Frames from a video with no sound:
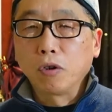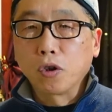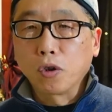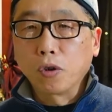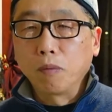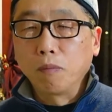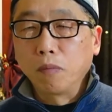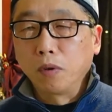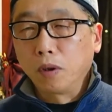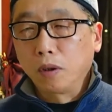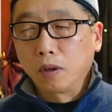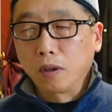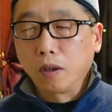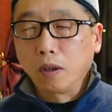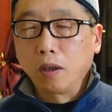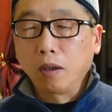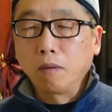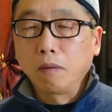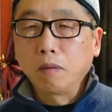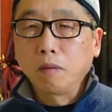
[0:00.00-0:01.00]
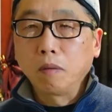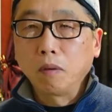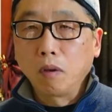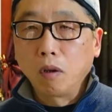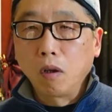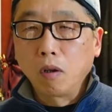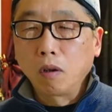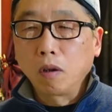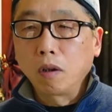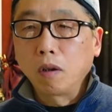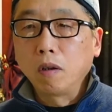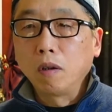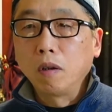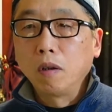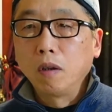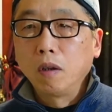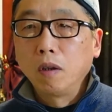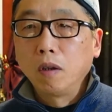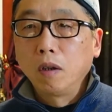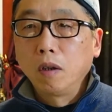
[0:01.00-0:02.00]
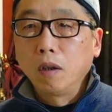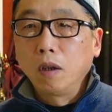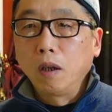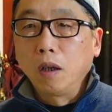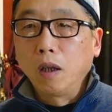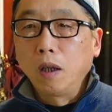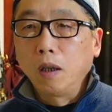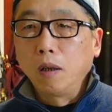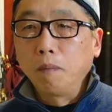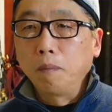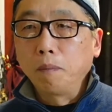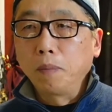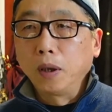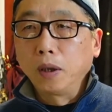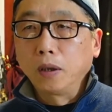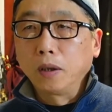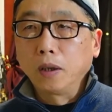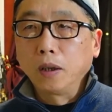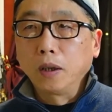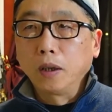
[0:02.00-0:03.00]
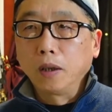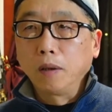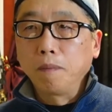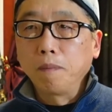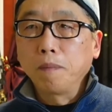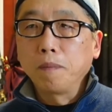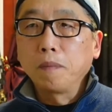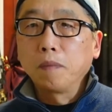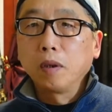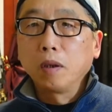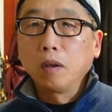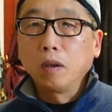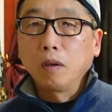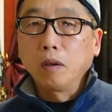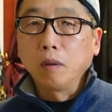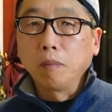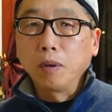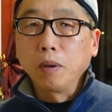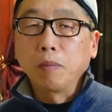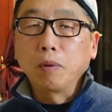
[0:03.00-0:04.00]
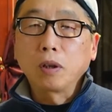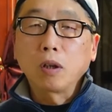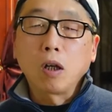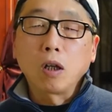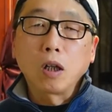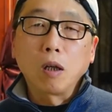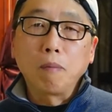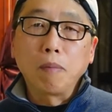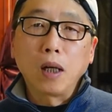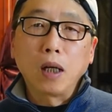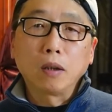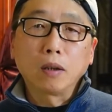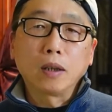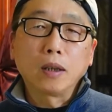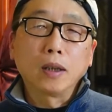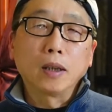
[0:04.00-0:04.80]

zoom is longer. But the people talk about